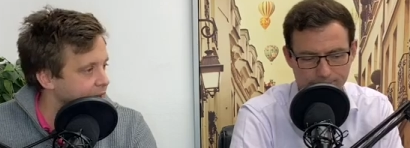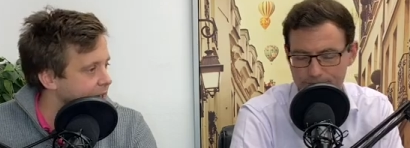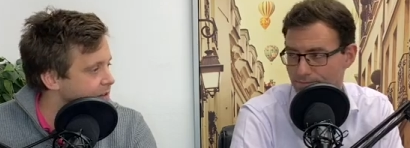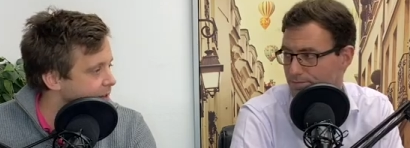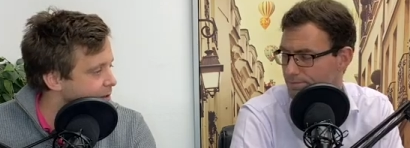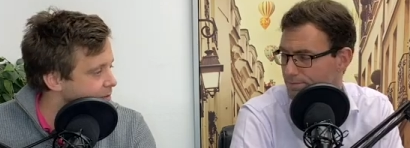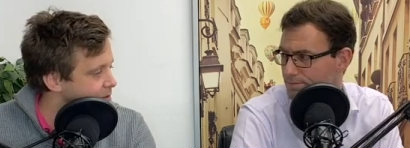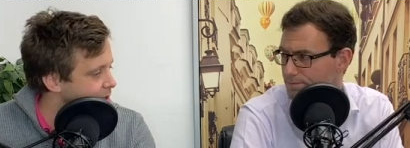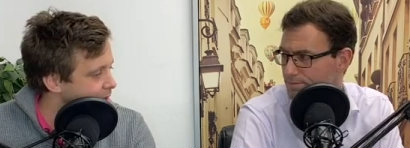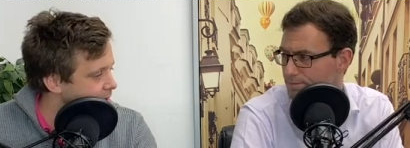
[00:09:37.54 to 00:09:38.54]
Speaker 1: case, then
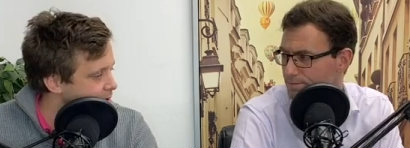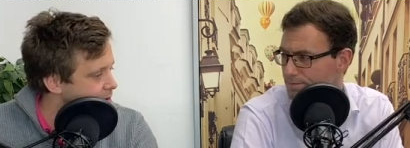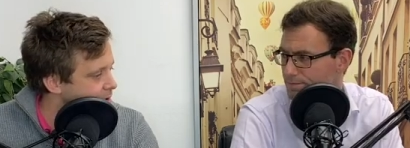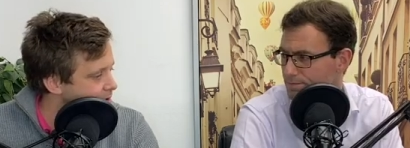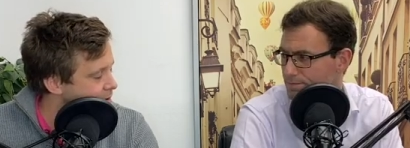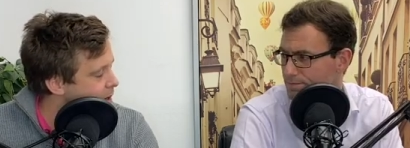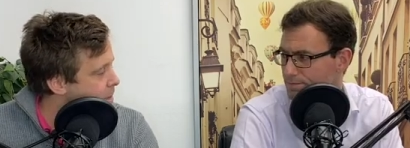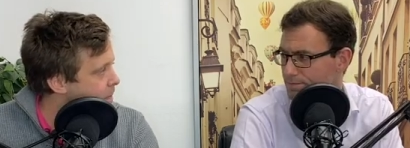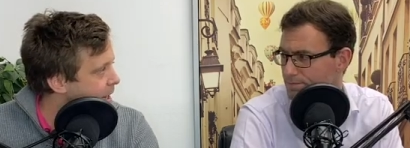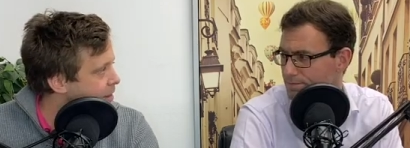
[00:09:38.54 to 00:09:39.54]
obviously they can try and
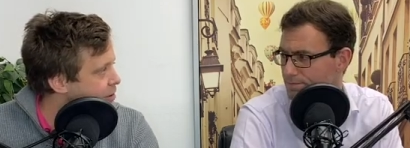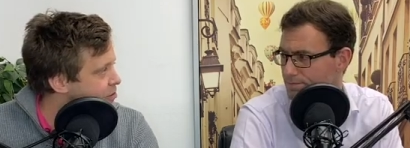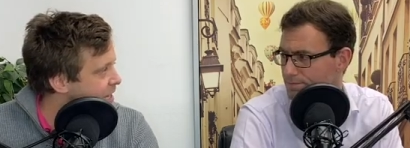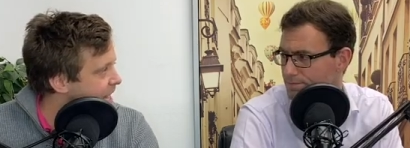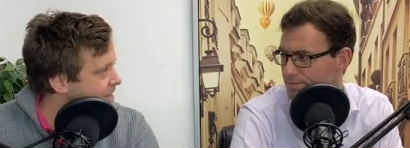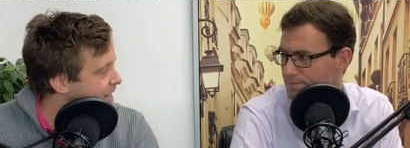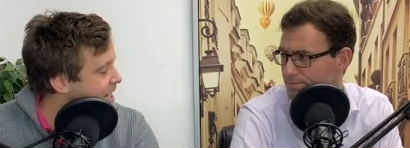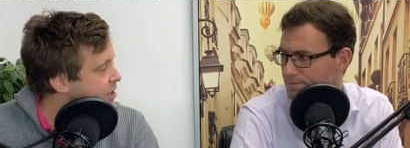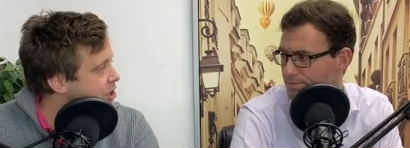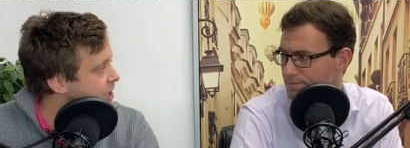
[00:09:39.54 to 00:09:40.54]
make those less
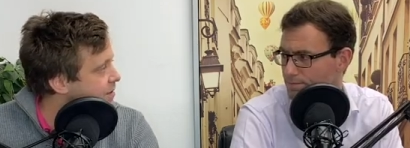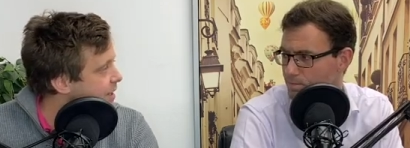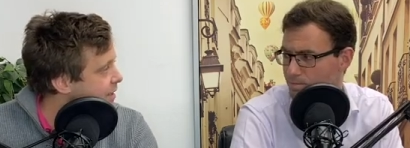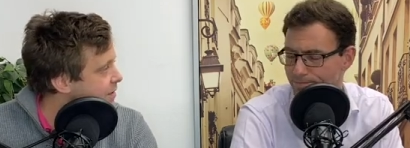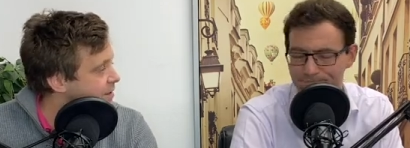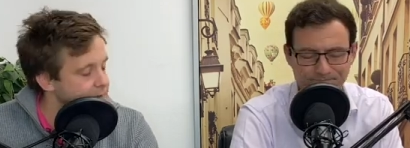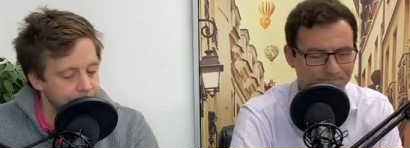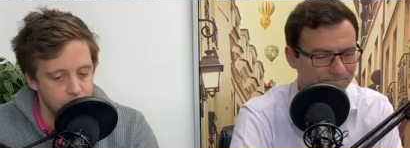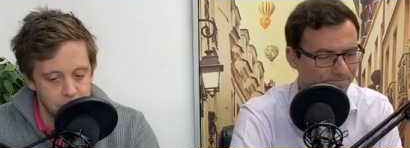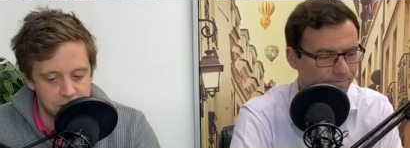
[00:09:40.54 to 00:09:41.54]
energy intensive,
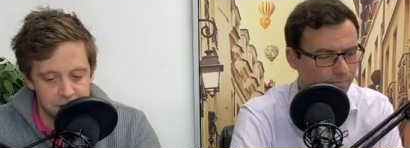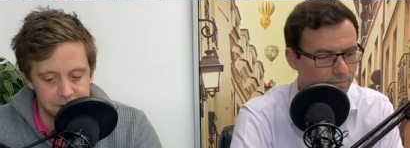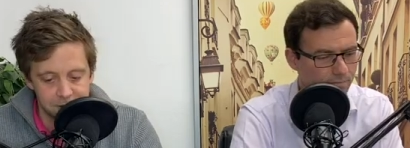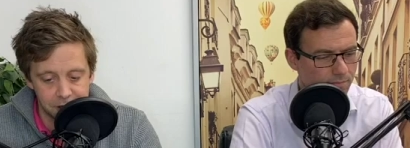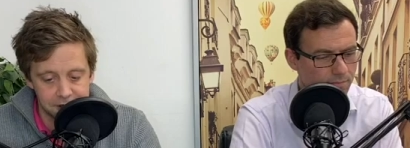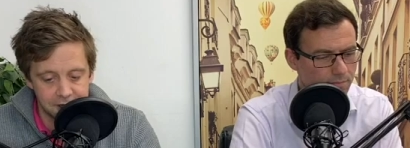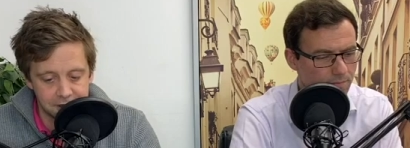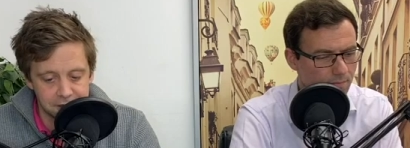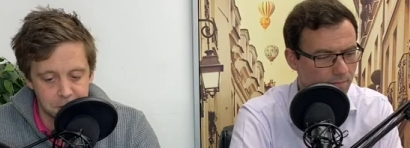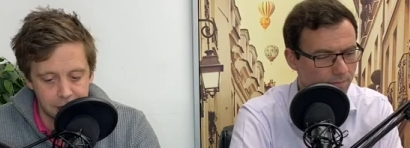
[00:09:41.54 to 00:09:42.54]
which seems a very
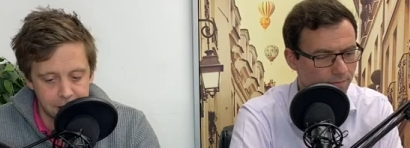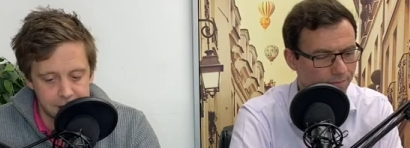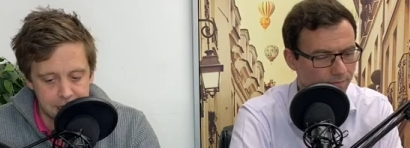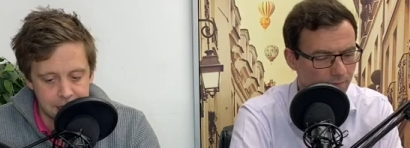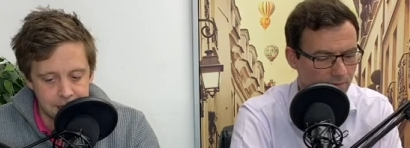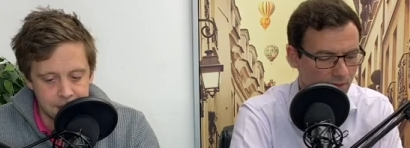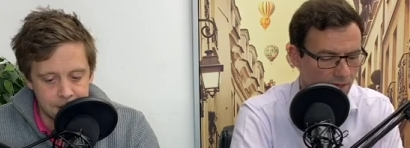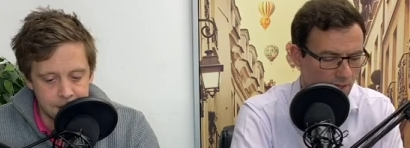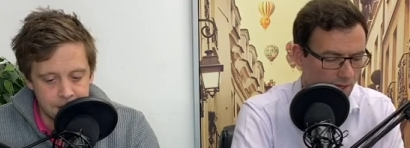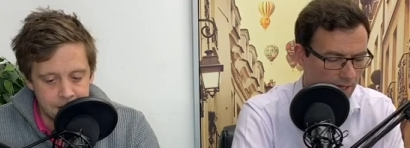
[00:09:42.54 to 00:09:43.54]
sensible idea.
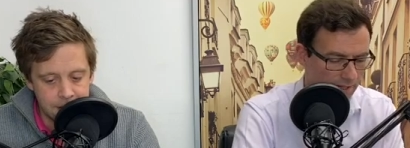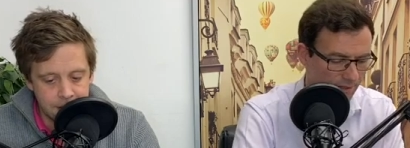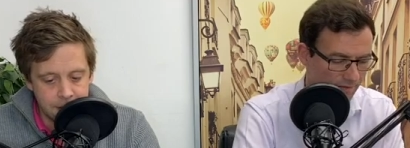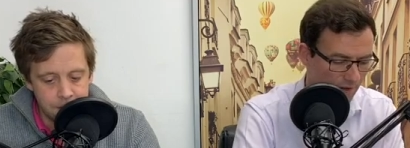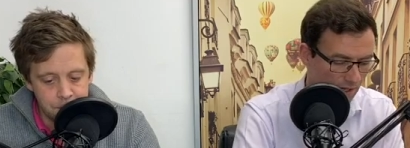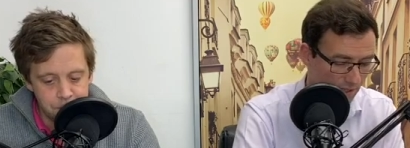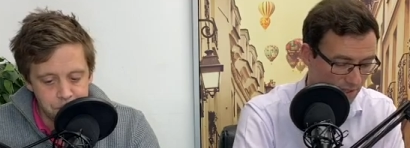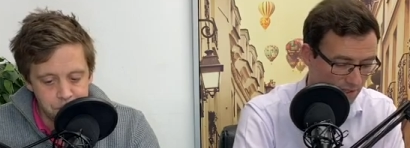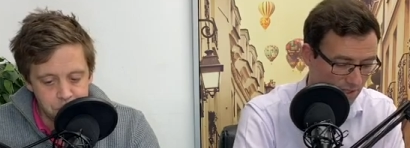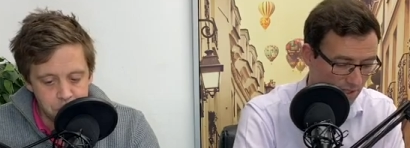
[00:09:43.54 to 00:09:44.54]
Speaker 2: And then finally,
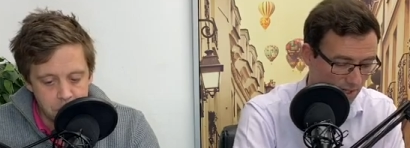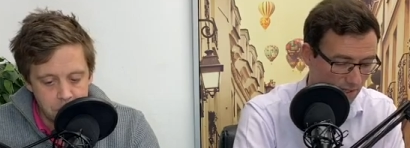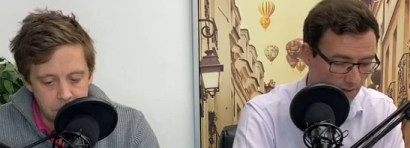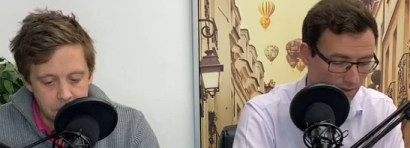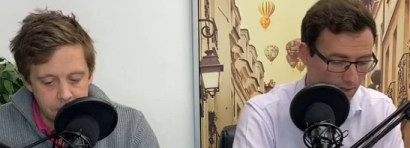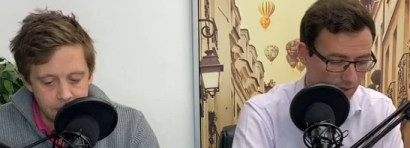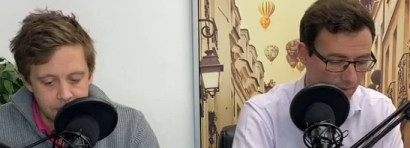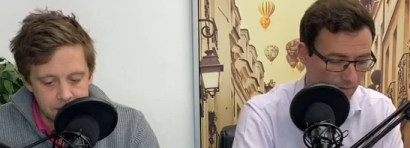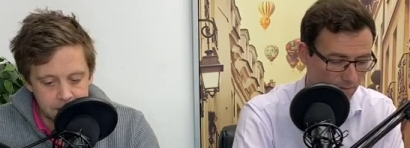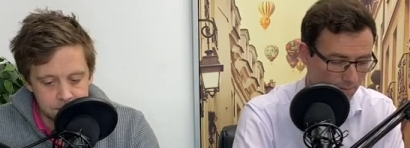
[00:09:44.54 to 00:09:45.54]
just to say,
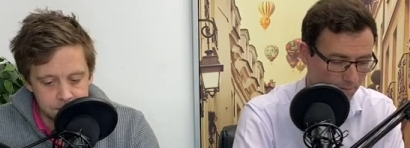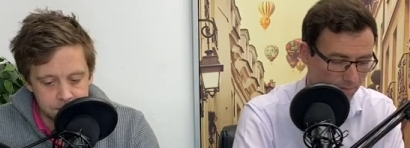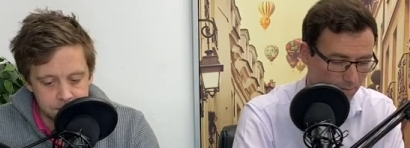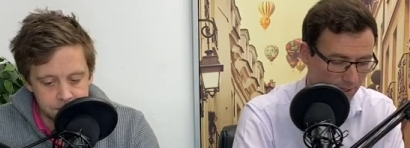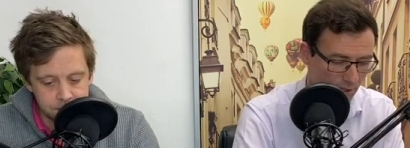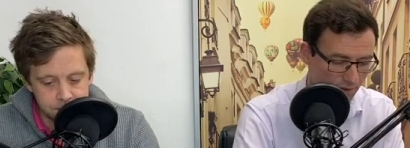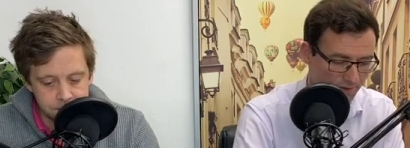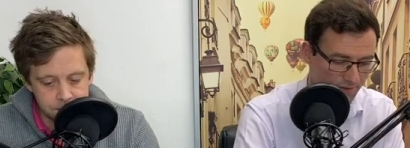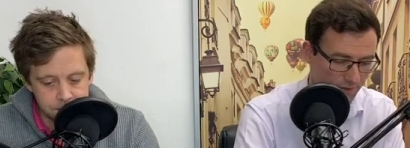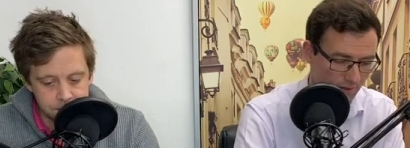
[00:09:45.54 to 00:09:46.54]
um,
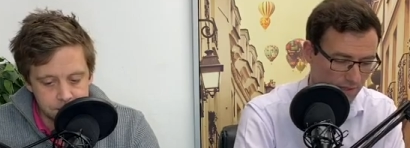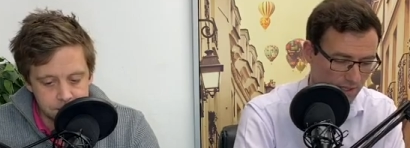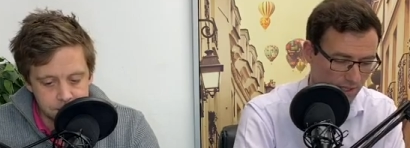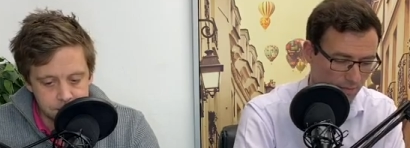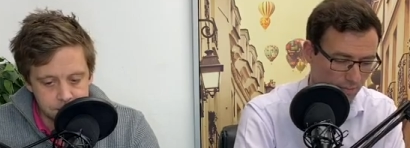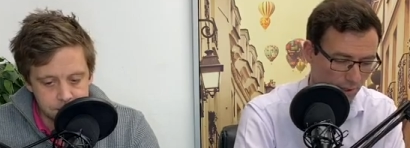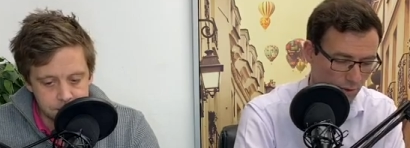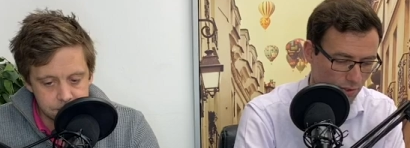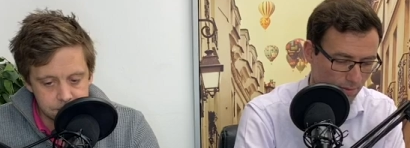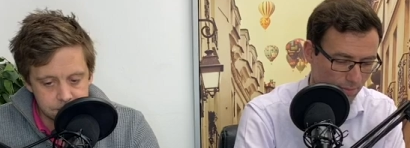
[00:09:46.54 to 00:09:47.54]
because obviously
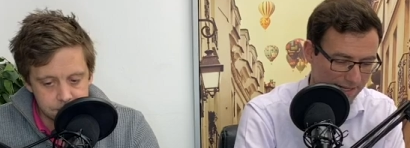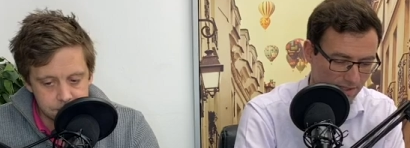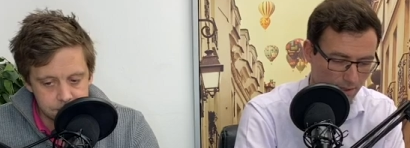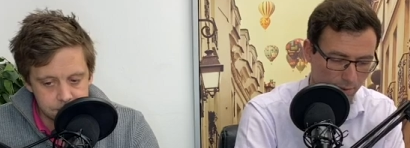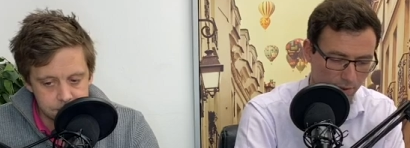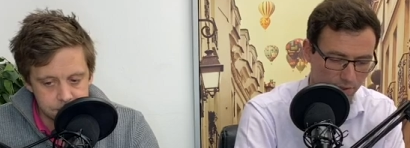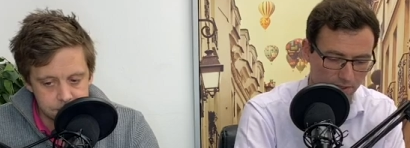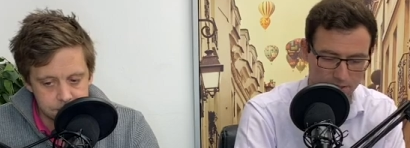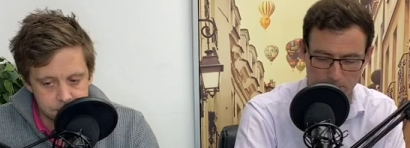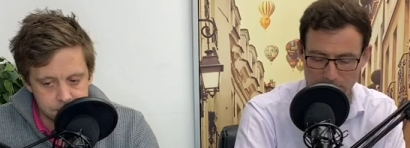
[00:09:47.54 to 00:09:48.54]
pollution, plastic
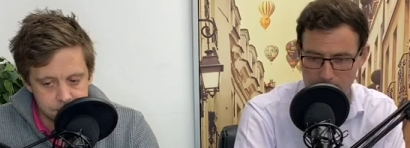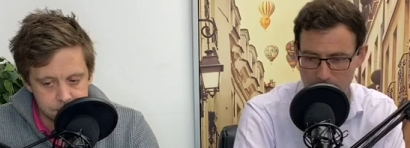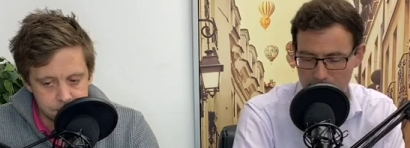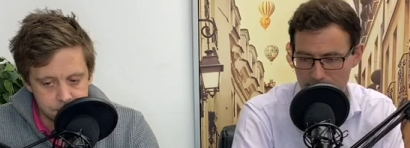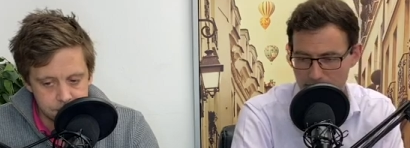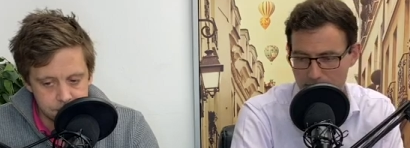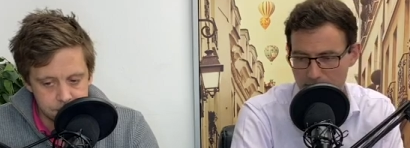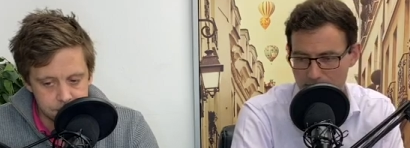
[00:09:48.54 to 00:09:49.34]
pollution has been has been